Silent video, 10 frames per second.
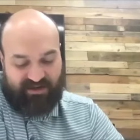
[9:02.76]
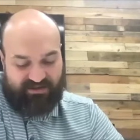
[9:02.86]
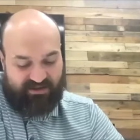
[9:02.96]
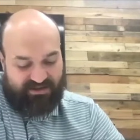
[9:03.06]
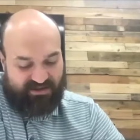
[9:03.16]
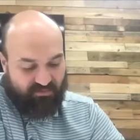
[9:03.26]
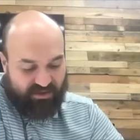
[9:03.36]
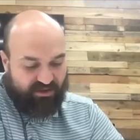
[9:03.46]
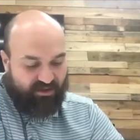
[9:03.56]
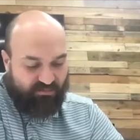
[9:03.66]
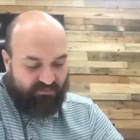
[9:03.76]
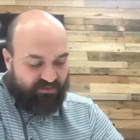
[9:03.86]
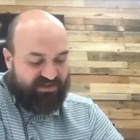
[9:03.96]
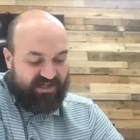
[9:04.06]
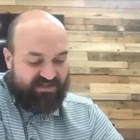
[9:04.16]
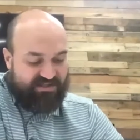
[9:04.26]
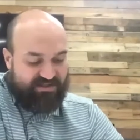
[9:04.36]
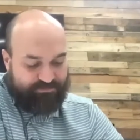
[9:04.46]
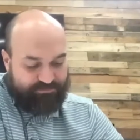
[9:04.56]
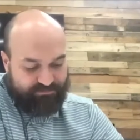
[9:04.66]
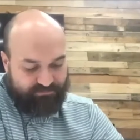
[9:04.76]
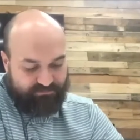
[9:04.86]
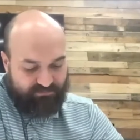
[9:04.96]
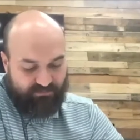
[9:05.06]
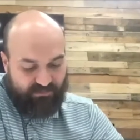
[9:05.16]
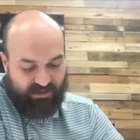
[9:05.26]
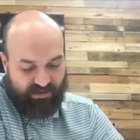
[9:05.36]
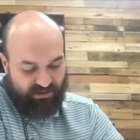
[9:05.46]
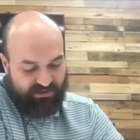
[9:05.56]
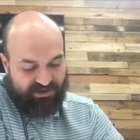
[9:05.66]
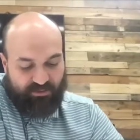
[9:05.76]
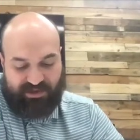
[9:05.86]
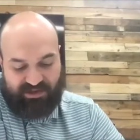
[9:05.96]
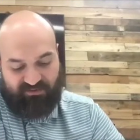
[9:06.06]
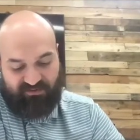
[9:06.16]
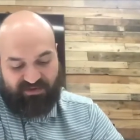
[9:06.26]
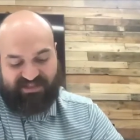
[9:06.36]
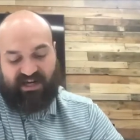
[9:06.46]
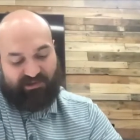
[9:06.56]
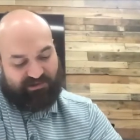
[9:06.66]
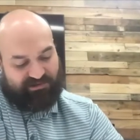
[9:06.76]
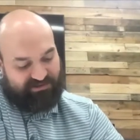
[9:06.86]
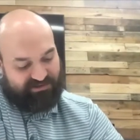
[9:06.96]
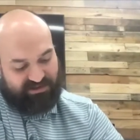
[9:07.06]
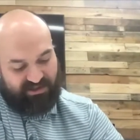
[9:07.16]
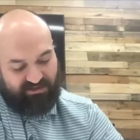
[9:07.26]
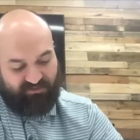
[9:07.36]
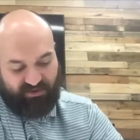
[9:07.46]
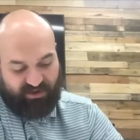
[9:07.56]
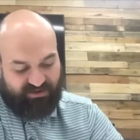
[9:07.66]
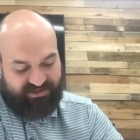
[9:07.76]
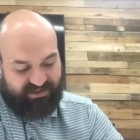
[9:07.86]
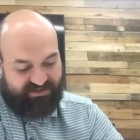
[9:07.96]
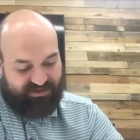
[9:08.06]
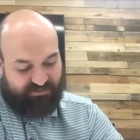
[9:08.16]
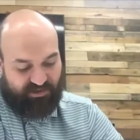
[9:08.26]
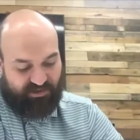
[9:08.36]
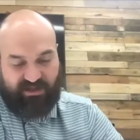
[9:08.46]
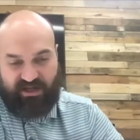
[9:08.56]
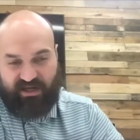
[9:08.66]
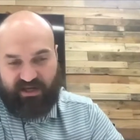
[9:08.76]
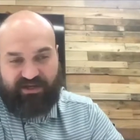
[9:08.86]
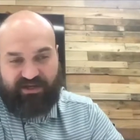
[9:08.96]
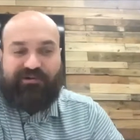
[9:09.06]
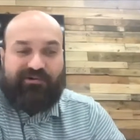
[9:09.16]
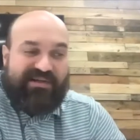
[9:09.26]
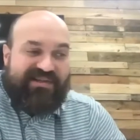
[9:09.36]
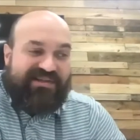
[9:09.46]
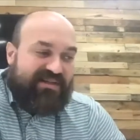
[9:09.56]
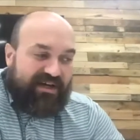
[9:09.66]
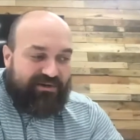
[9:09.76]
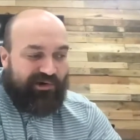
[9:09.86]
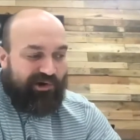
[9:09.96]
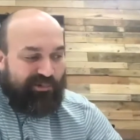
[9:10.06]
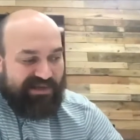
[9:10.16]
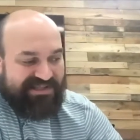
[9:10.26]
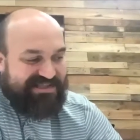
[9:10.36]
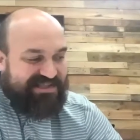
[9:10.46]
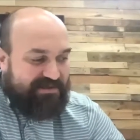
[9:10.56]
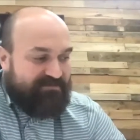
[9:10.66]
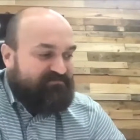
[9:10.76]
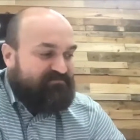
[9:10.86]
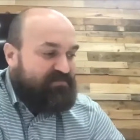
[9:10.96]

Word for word: think it's a really hopeful text. So I want to give you a title uh, for our text this morning. And I don't always, I don't always um,